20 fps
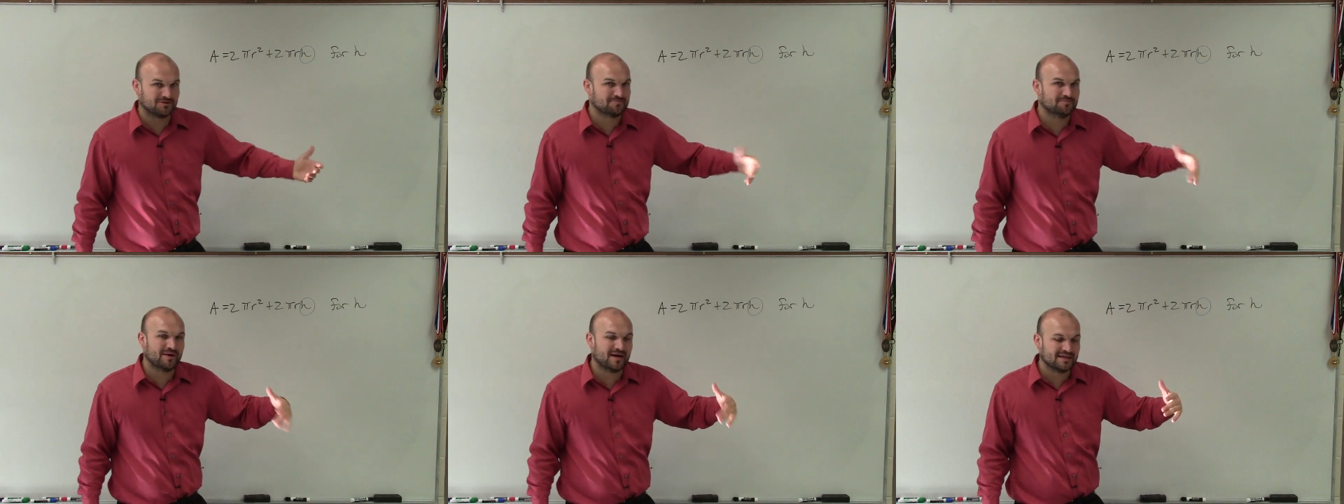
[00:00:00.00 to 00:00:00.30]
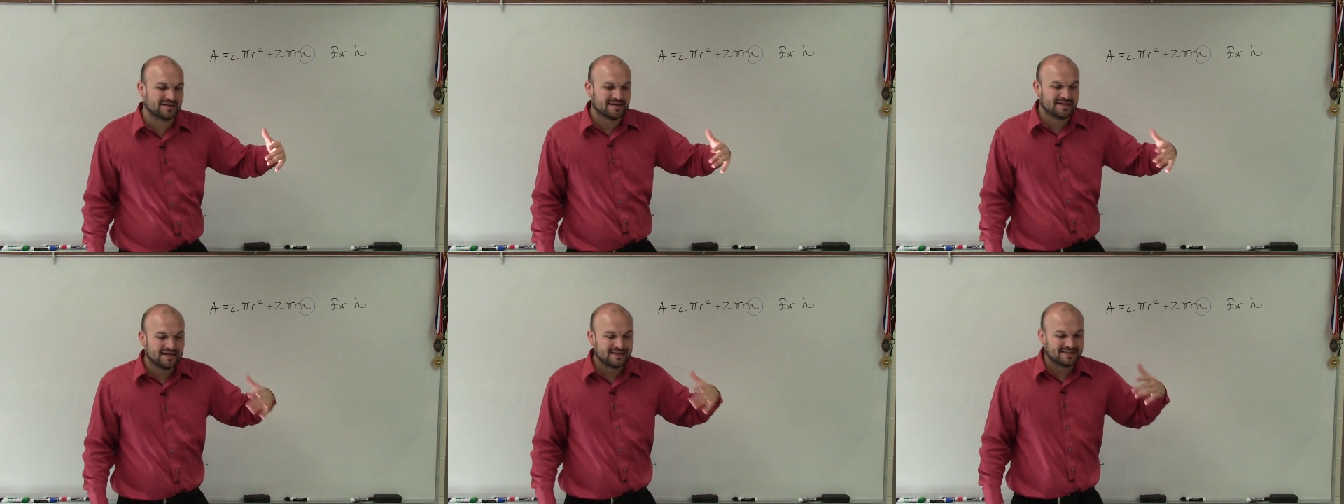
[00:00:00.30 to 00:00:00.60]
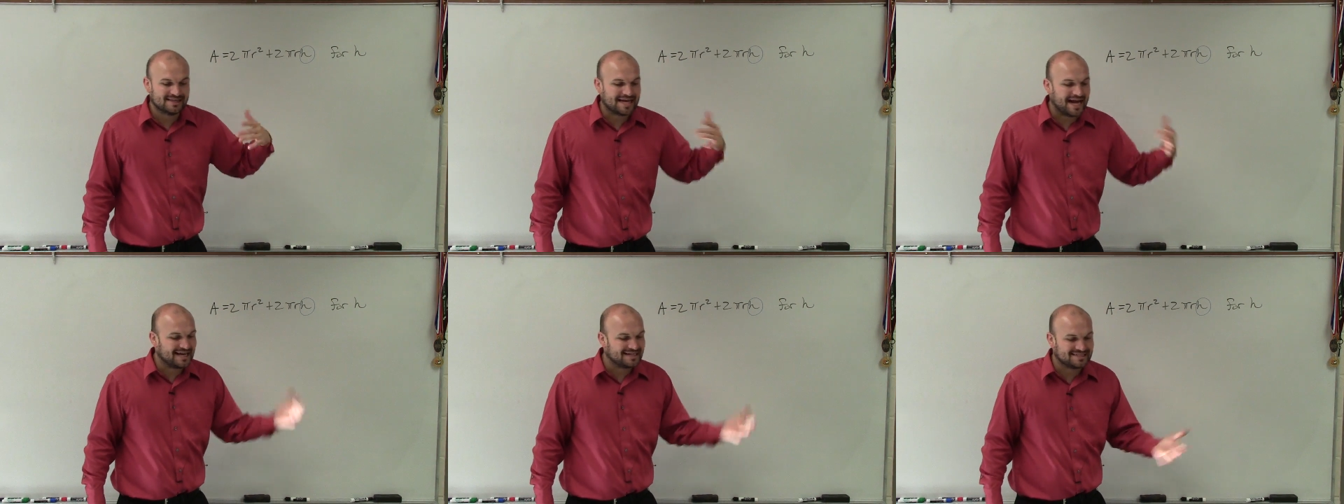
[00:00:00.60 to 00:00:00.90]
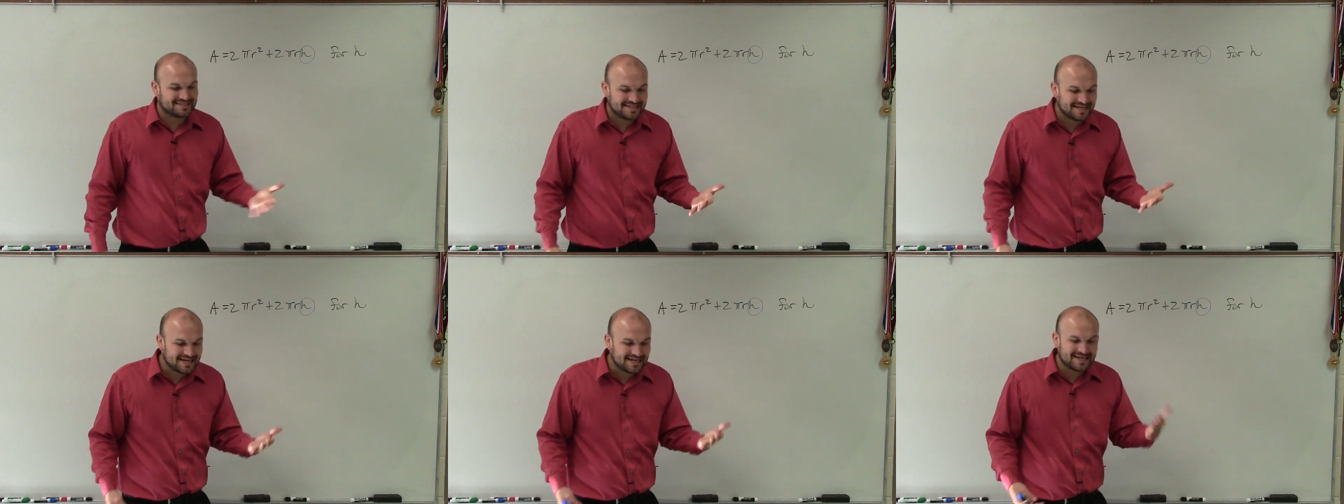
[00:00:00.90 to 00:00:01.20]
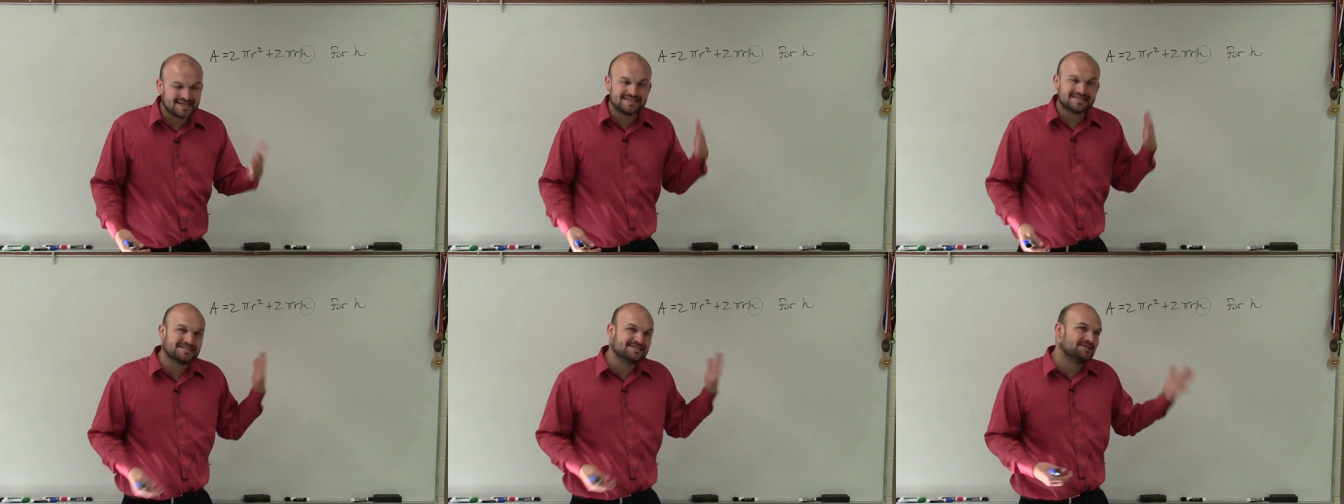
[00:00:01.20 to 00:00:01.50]
But the
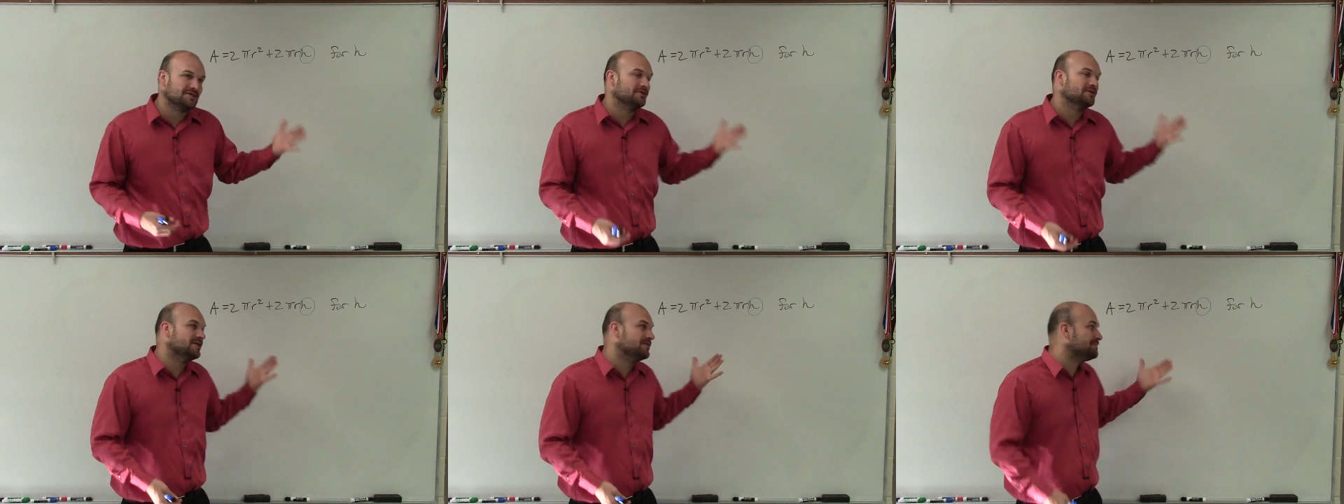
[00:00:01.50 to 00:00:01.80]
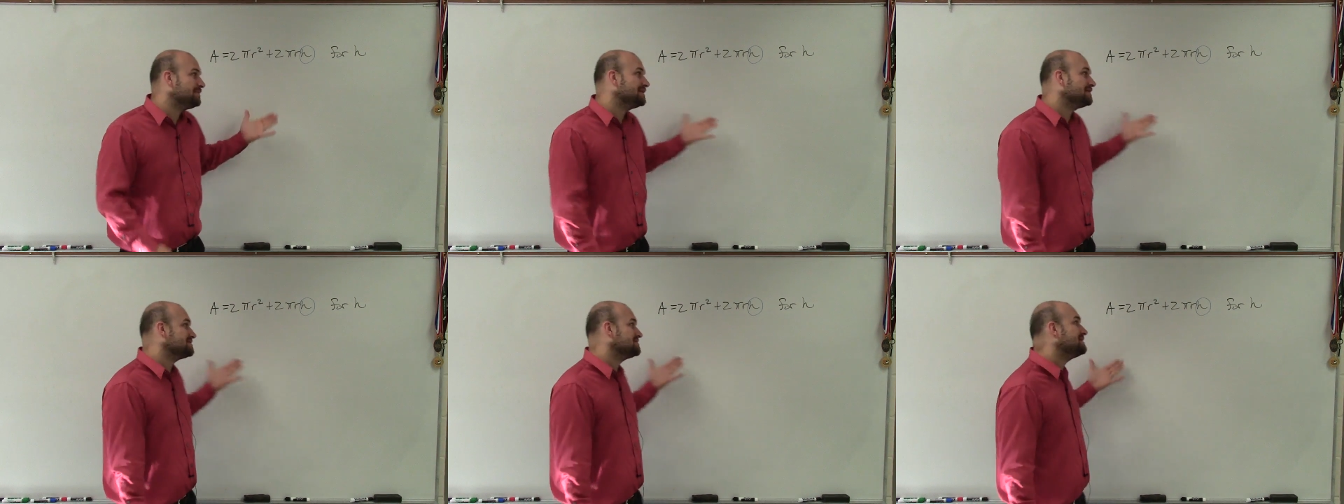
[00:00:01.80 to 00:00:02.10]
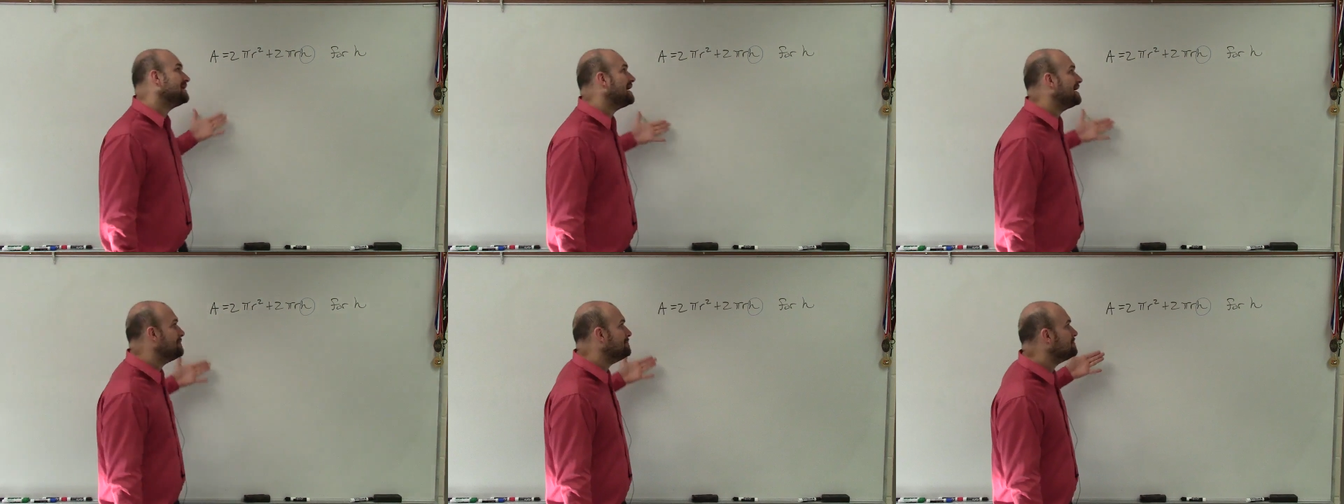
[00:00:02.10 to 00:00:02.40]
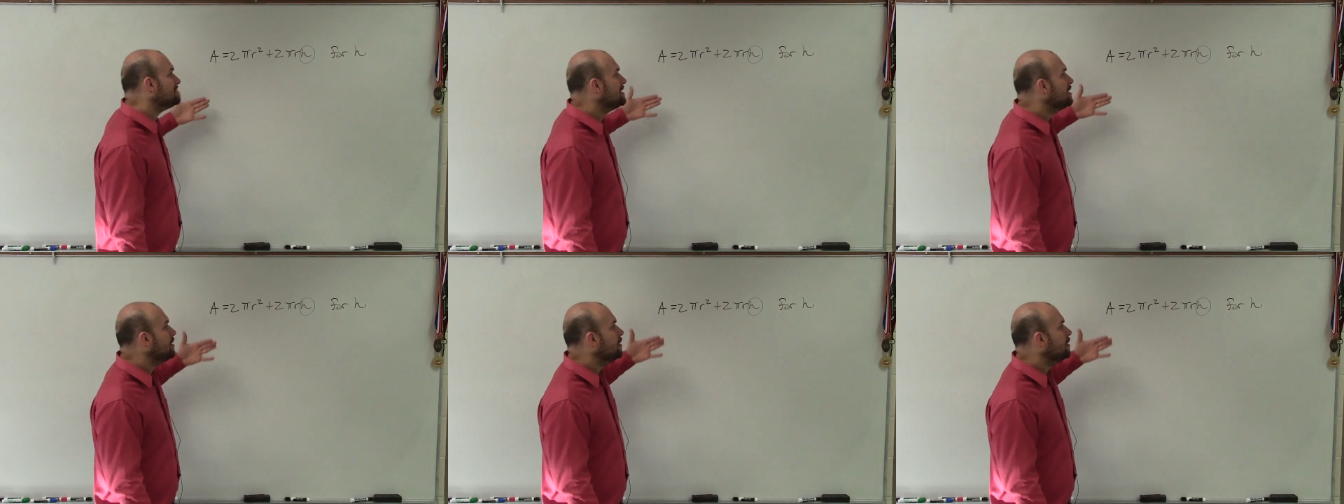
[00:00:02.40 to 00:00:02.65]
idea is still going to be the same.